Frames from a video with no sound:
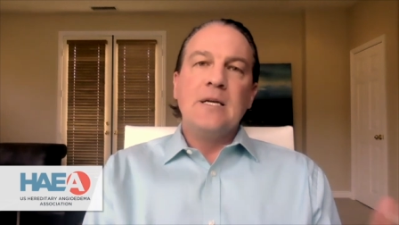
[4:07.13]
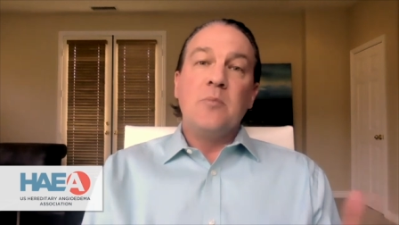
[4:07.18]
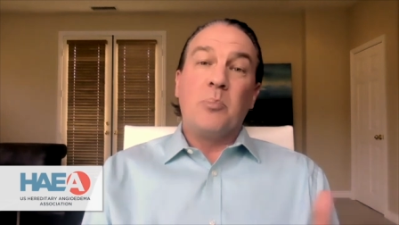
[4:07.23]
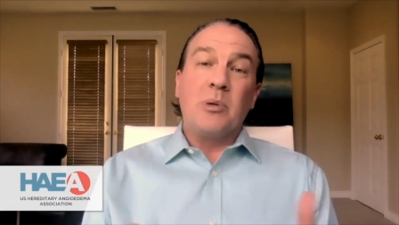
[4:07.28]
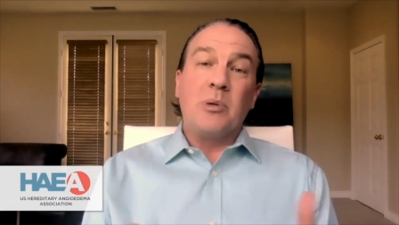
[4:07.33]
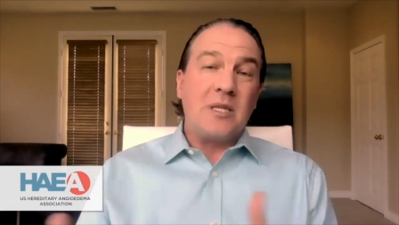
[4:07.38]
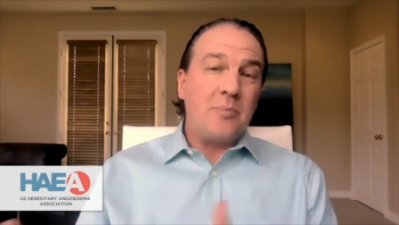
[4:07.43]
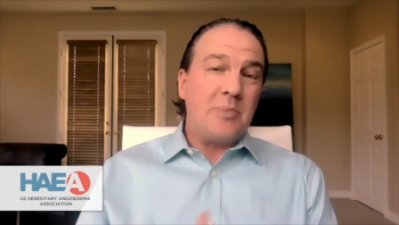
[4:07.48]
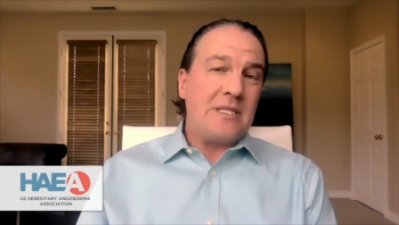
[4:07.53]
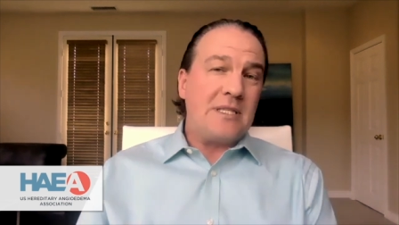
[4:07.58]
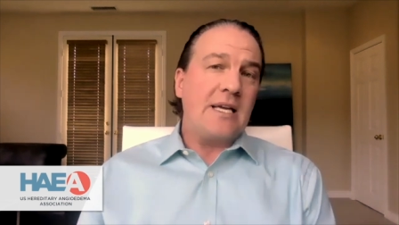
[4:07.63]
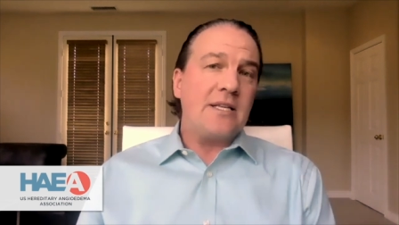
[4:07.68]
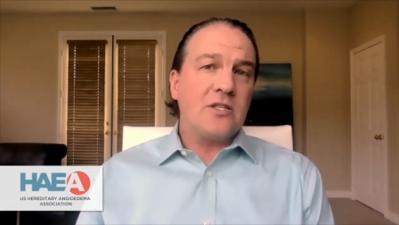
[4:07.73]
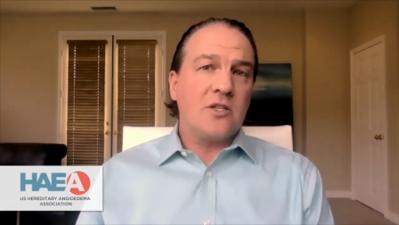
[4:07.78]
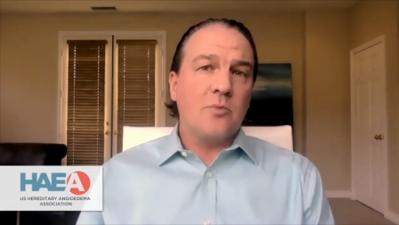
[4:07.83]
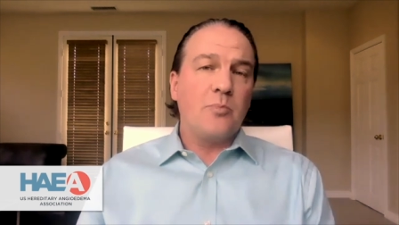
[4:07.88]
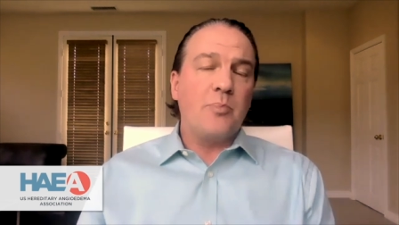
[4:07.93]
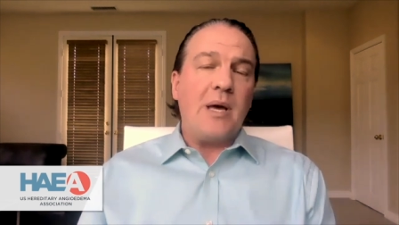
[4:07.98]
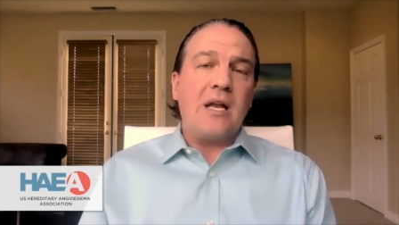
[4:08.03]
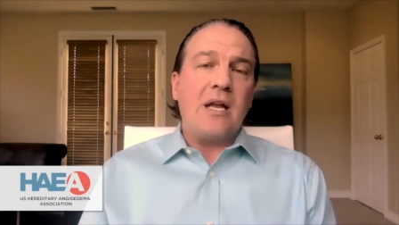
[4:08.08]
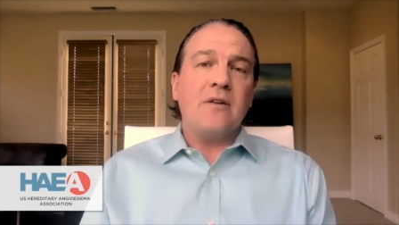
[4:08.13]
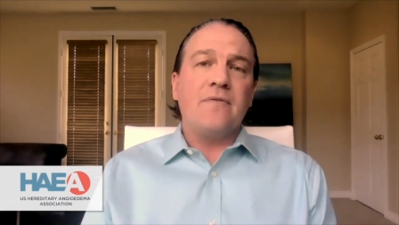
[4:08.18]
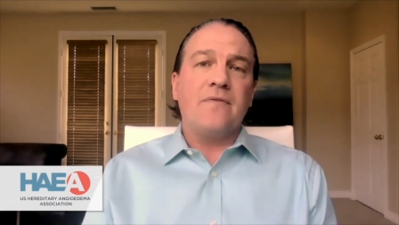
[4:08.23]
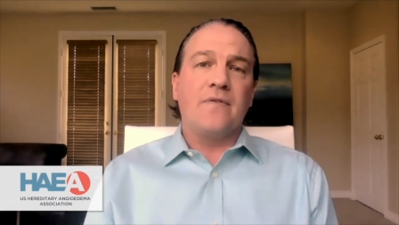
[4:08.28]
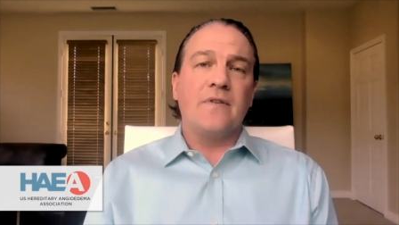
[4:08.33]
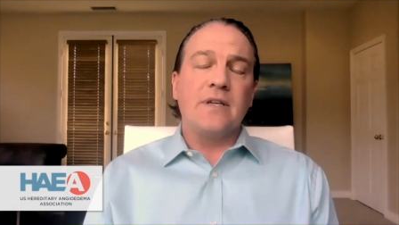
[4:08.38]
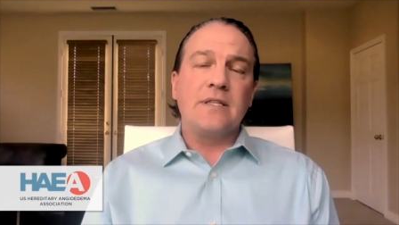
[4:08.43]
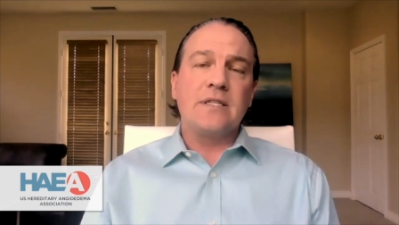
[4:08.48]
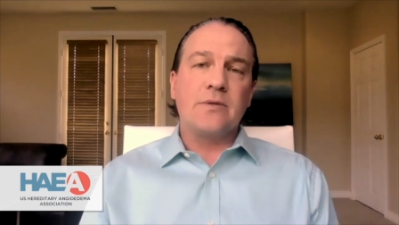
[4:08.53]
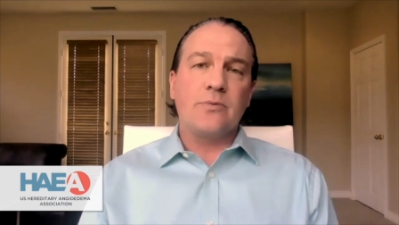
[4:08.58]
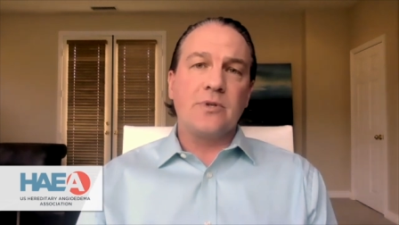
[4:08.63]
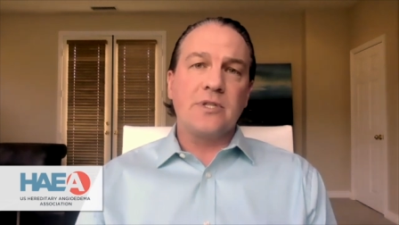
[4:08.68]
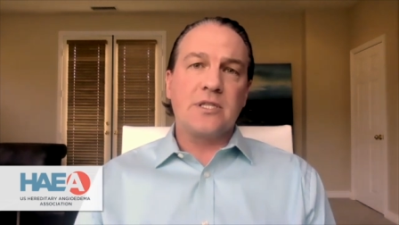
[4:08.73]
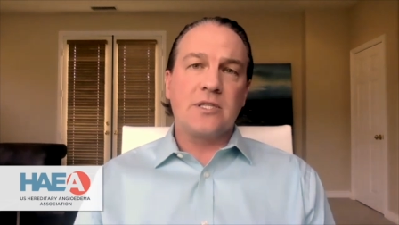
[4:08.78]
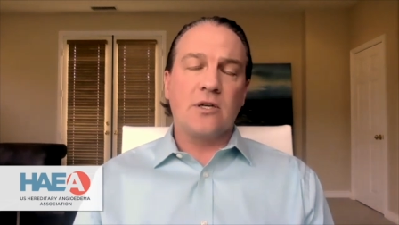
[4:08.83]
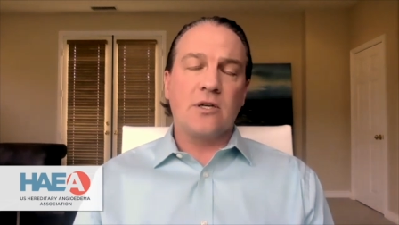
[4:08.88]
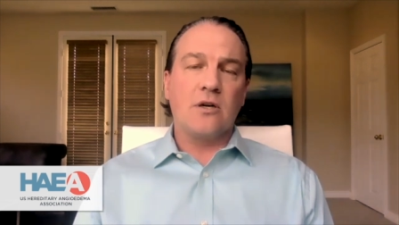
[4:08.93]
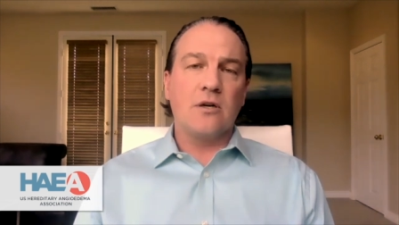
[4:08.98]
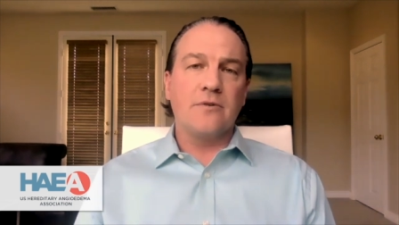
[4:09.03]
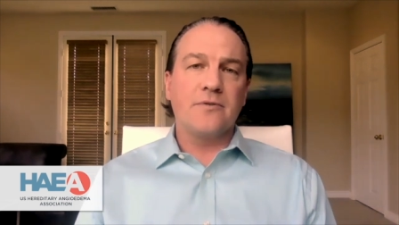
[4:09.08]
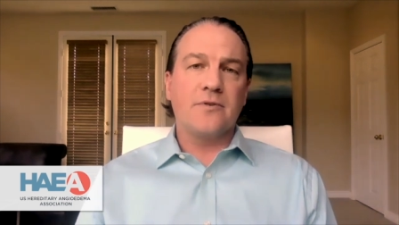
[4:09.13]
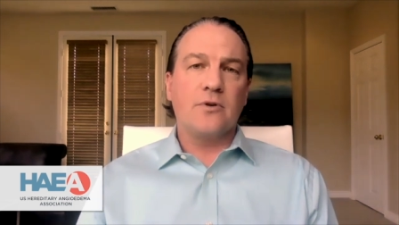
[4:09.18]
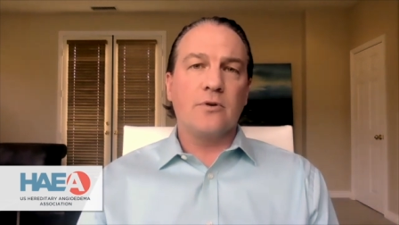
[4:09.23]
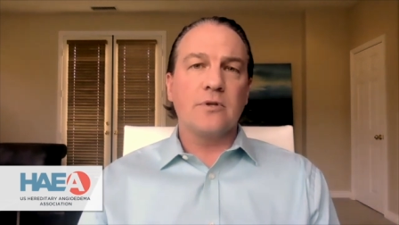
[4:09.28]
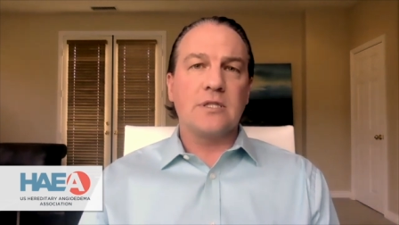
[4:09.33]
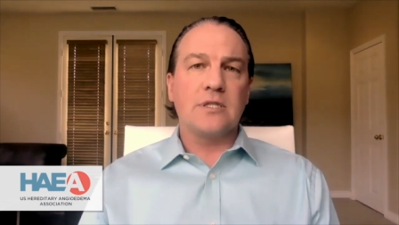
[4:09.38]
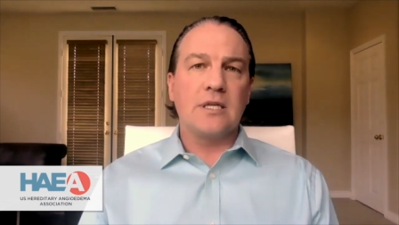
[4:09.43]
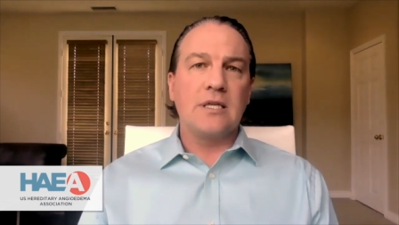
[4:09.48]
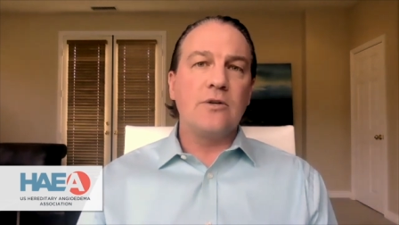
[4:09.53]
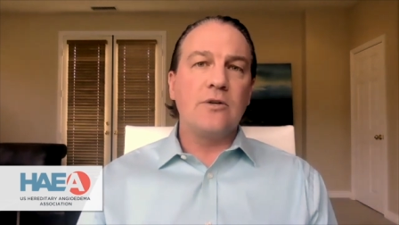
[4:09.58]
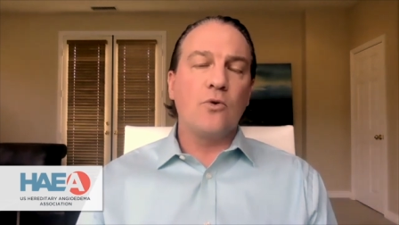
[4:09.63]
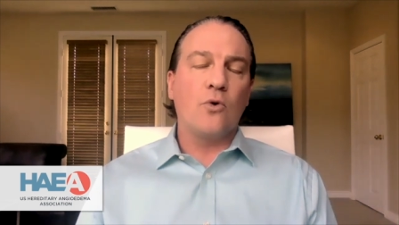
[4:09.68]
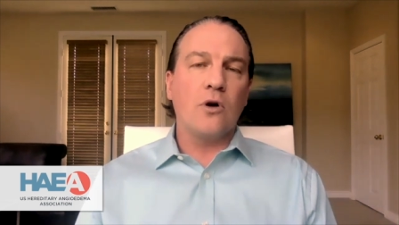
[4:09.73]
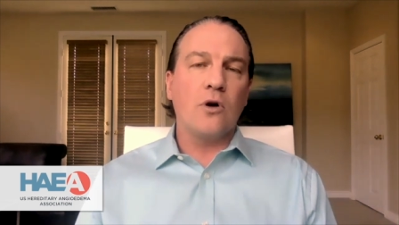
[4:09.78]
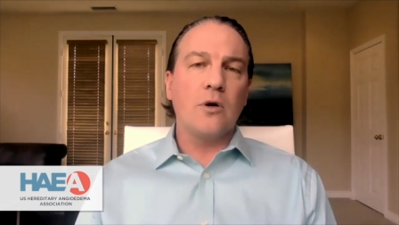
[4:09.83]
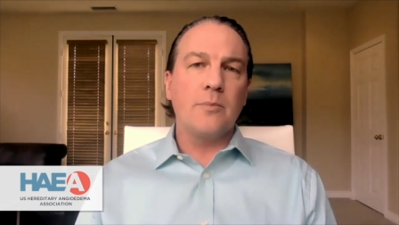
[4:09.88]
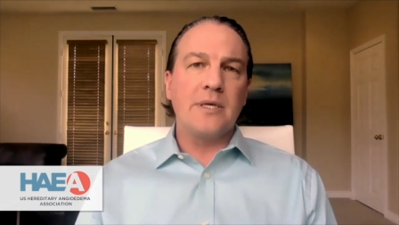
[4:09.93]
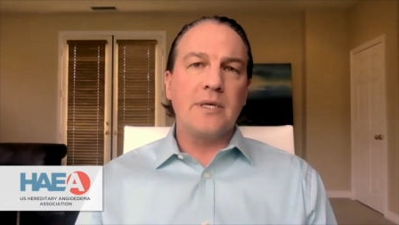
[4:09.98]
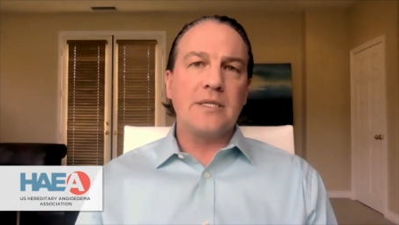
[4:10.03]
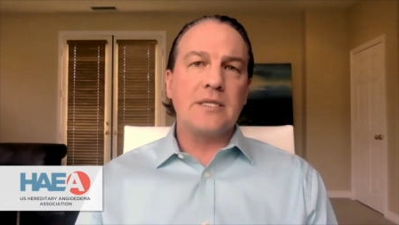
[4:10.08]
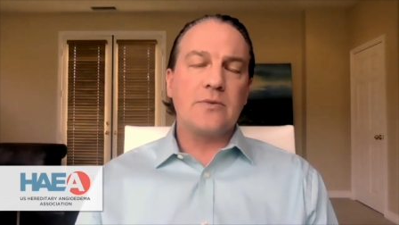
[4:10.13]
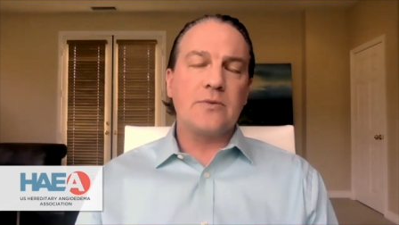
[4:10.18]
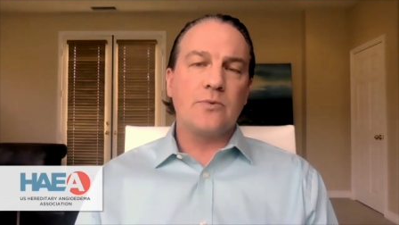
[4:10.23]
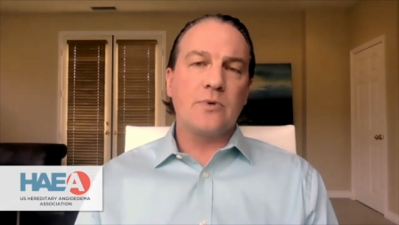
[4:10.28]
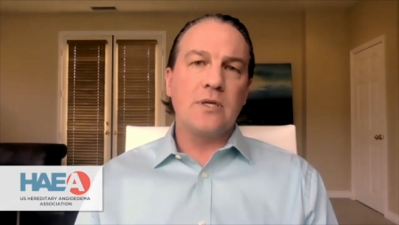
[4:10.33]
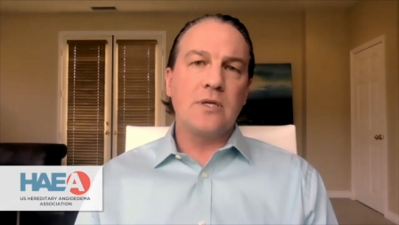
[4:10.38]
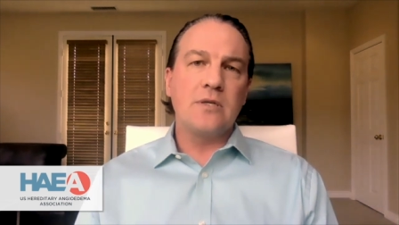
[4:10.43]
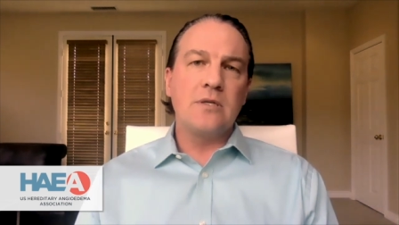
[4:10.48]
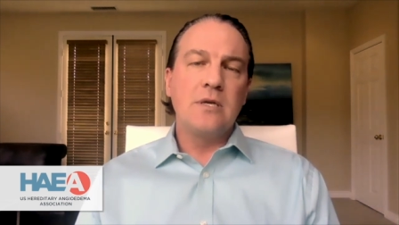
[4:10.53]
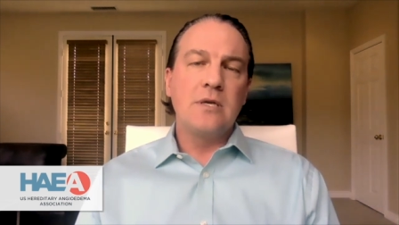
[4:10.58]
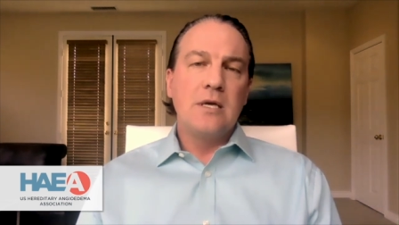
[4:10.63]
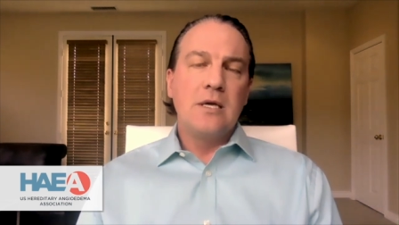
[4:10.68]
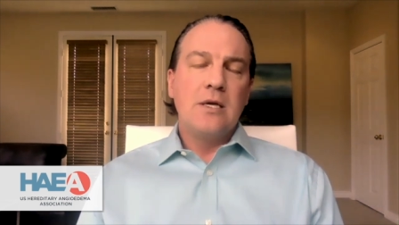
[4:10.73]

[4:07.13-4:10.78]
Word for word: but the potential benefits, which are of course enormous when